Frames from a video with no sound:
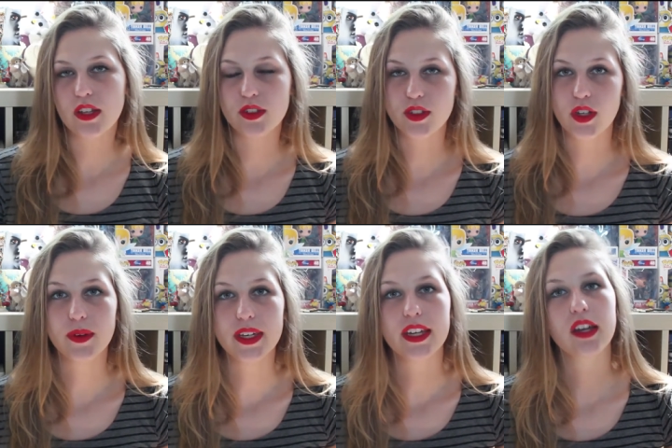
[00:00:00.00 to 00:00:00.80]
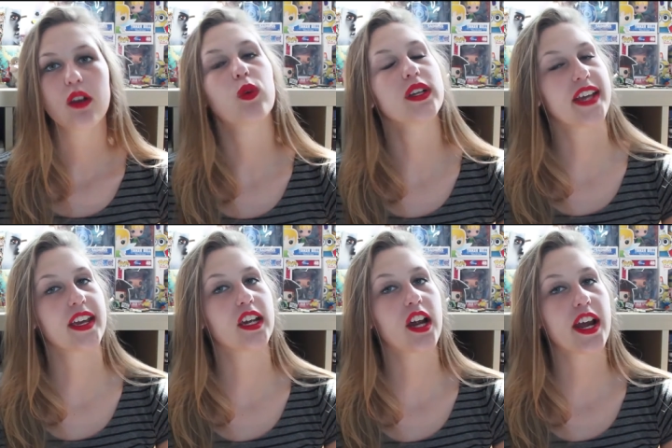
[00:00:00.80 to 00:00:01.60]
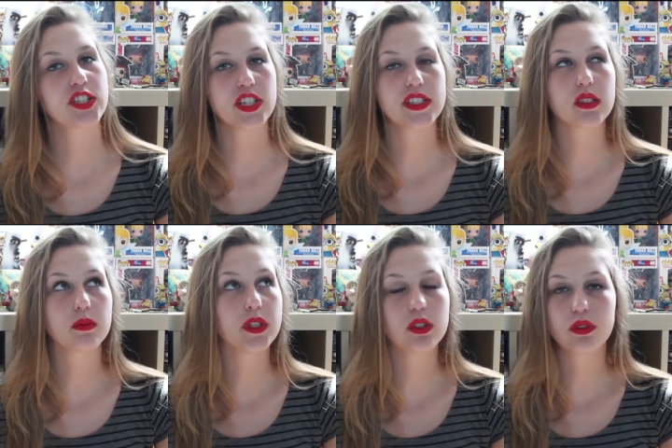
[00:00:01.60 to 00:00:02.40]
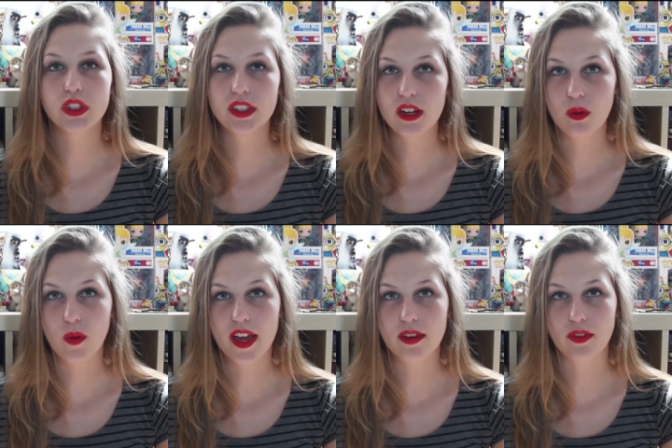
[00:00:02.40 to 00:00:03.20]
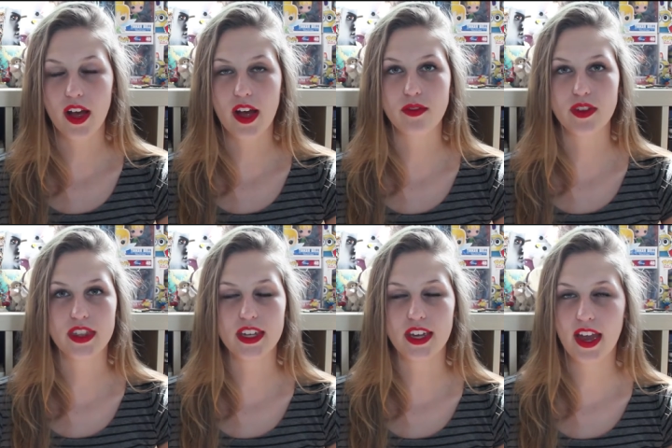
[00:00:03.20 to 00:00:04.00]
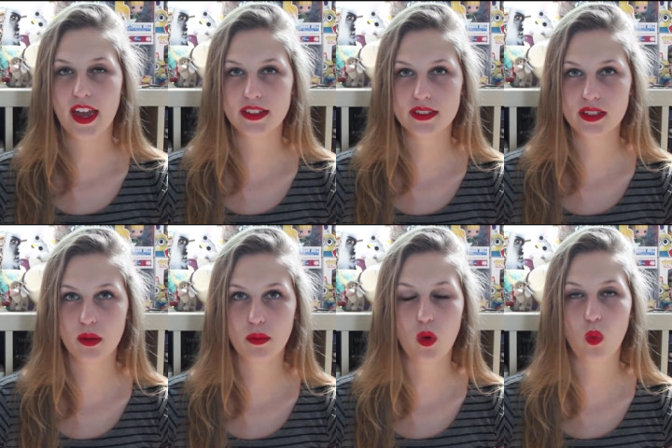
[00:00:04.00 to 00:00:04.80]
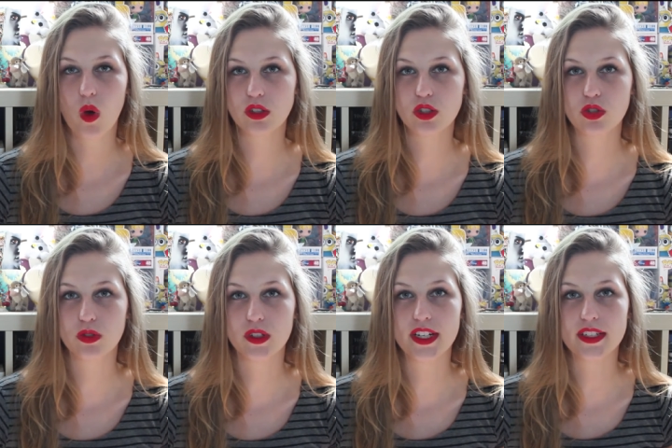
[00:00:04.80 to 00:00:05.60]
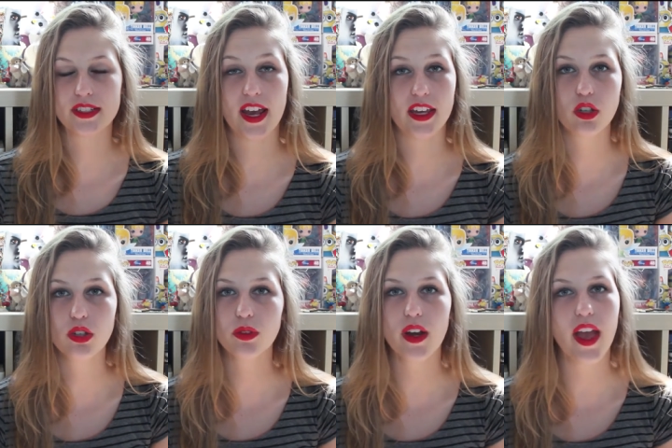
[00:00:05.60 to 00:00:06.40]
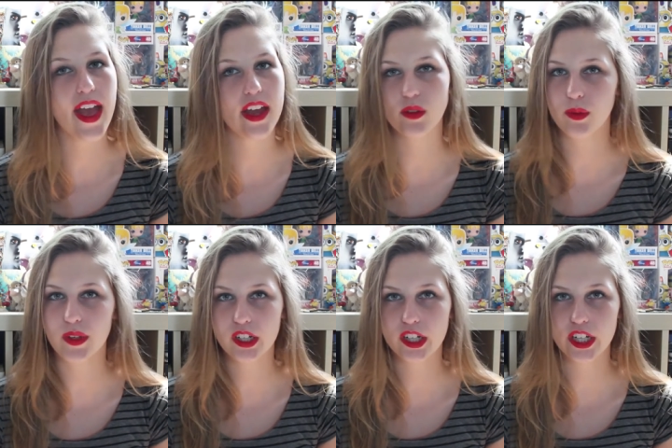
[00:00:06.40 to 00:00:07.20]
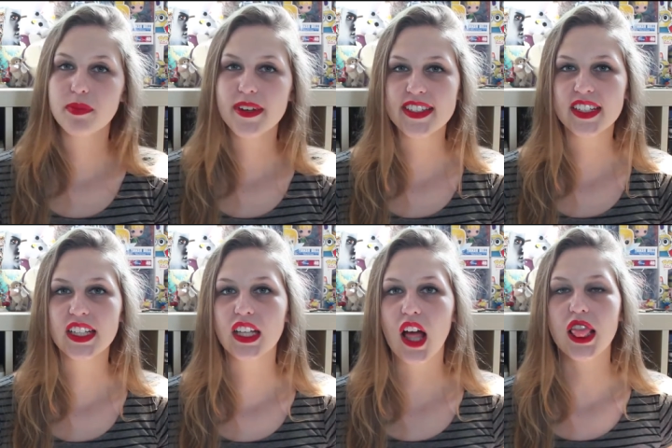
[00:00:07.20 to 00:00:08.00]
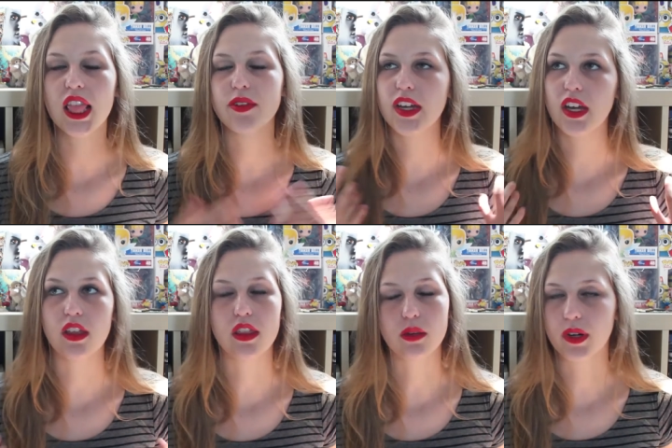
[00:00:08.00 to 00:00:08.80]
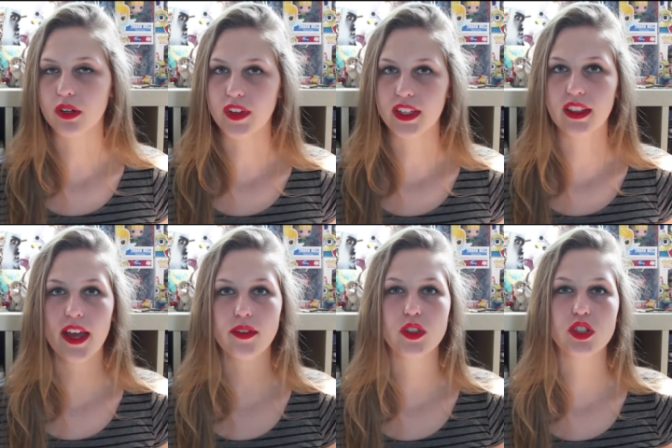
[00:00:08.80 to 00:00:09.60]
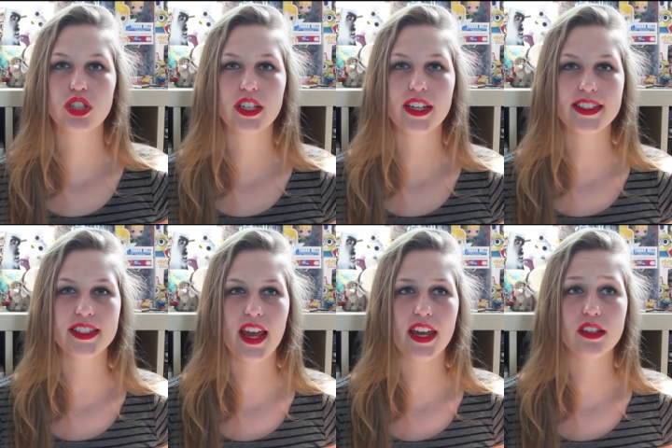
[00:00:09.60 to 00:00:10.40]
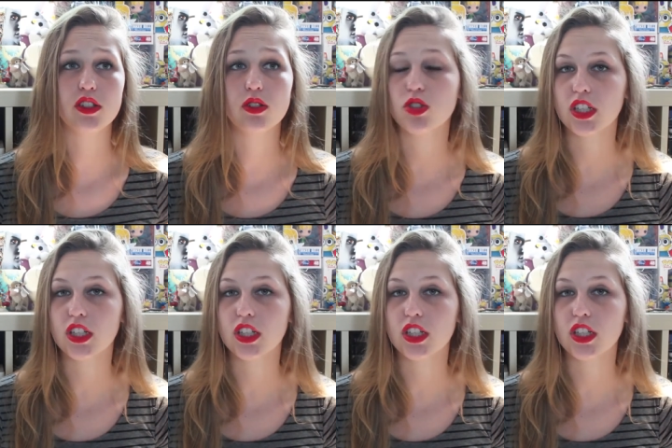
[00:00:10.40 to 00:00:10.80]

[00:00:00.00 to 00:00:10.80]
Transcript: Zoe Whittaker, and she is the beautiful young wife of the handsome Wall Street tycoon Henry Whittaker. Basically living the perfect life. She is a social